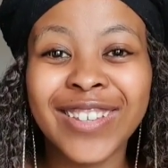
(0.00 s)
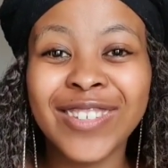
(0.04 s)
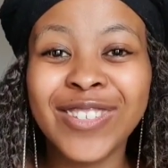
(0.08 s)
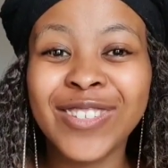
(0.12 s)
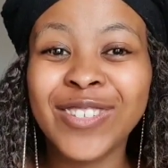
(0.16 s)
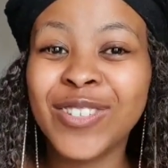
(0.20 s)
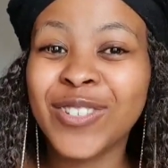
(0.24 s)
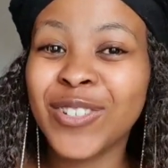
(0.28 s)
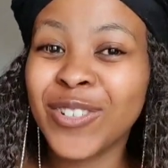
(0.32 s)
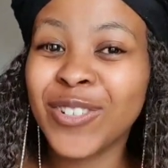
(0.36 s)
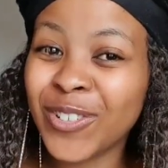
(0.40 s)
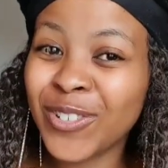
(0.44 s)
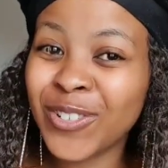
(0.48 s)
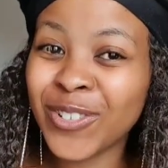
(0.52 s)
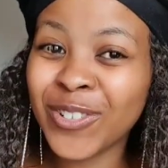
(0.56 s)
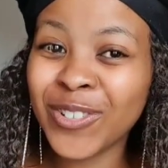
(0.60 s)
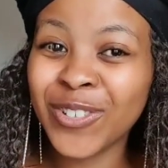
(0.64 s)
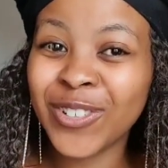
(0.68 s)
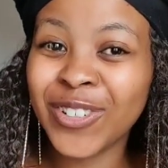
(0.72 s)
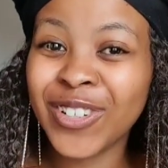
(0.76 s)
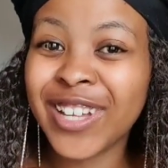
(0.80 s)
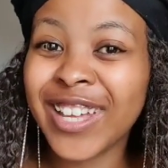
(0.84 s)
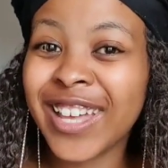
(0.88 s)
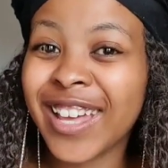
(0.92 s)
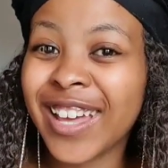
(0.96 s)

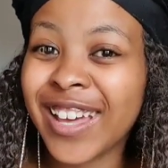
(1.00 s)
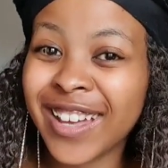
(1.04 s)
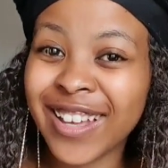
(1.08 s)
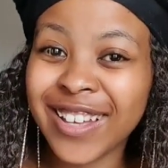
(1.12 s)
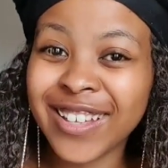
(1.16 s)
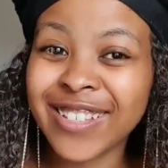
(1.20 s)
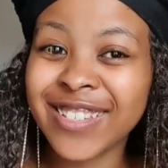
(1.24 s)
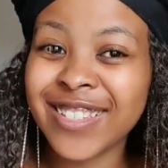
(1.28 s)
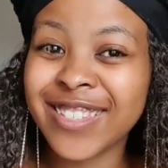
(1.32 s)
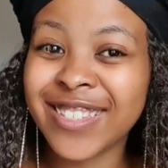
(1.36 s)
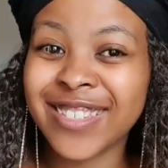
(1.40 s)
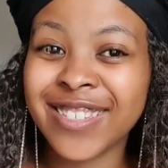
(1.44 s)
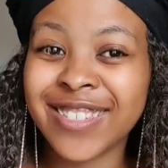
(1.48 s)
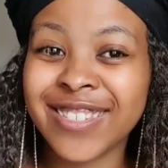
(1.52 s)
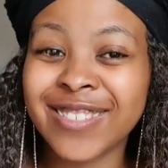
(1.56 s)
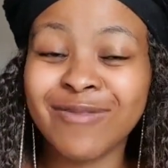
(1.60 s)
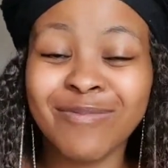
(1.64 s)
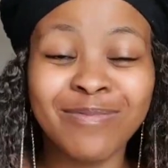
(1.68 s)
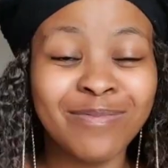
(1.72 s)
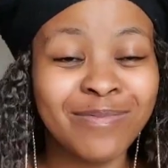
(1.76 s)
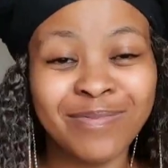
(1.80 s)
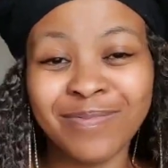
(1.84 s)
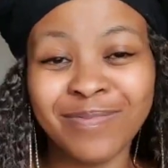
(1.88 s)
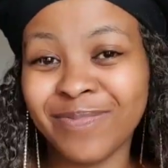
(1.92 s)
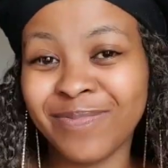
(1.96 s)
yo guys
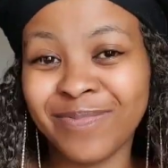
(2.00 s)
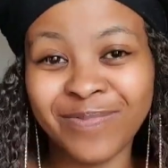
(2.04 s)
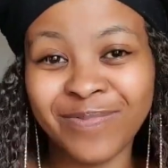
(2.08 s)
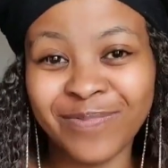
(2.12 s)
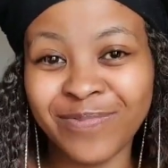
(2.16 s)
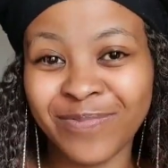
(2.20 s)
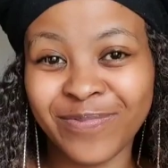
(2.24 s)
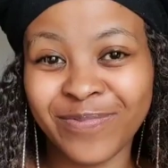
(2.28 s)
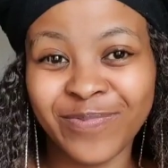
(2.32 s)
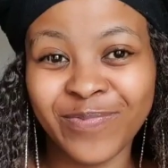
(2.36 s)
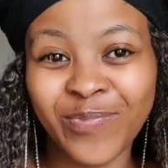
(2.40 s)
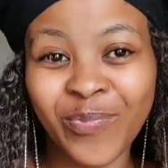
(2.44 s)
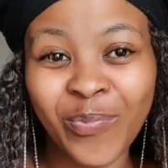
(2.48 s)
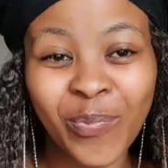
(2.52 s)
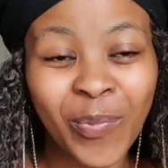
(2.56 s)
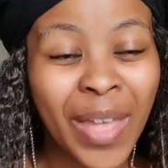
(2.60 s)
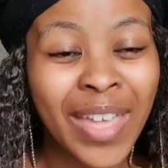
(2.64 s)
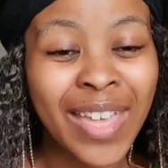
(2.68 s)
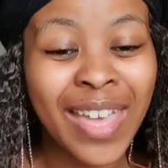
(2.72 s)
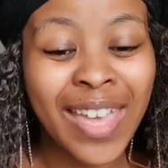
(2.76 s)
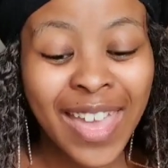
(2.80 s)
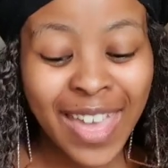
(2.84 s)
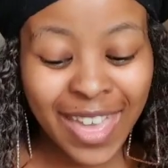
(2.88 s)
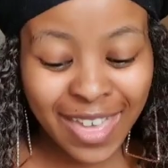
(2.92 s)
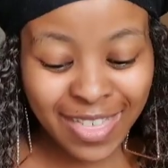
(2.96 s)
mm -mm.
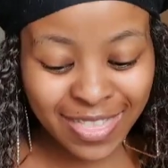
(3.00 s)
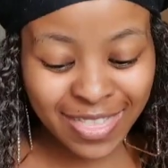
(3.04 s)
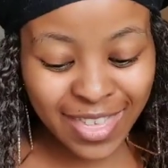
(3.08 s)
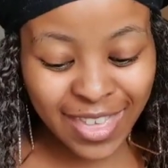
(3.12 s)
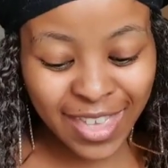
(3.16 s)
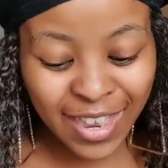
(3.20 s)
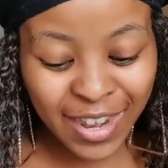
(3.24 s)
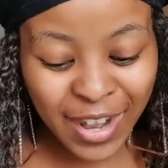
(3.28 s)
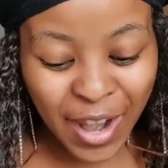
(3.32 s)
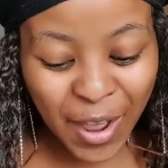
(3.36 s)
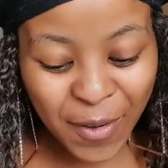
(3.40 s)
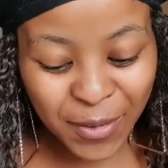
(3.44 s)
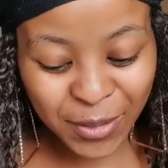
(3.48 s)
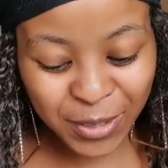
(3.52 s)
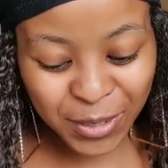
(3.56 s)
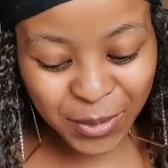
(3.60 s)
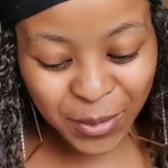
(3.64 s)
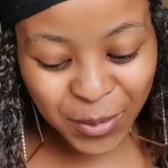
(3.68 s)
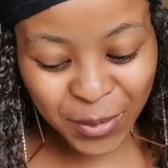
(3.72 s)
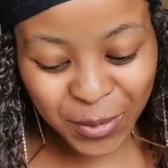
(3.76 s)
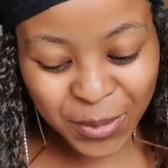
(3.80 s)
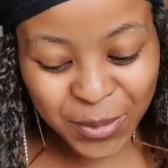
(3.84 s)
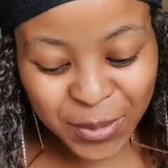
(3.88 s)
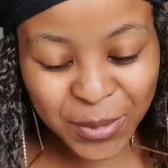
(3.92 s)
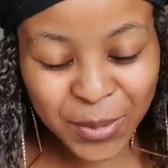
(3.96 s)
and then i
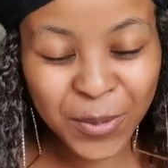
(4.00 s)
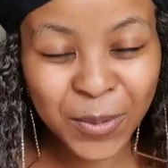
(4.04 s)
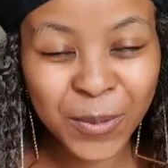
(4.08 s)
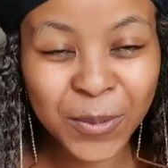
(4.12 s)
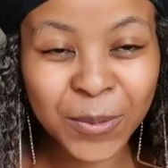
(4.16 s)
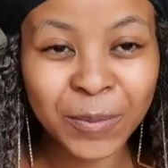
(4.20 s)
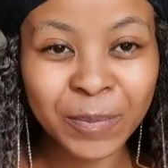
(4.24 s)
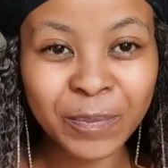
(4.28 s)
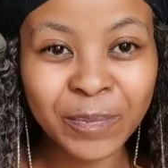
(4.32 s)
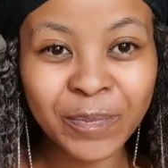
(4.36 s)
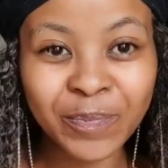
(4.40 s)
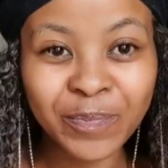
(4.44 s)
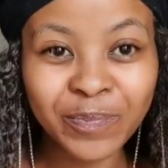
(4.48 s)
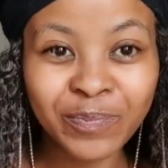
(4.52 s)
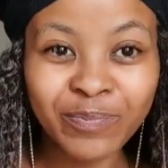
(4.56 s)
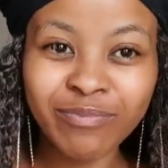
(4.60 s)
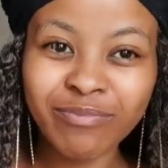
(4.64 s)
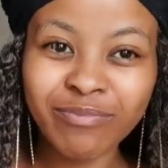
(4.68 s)
was also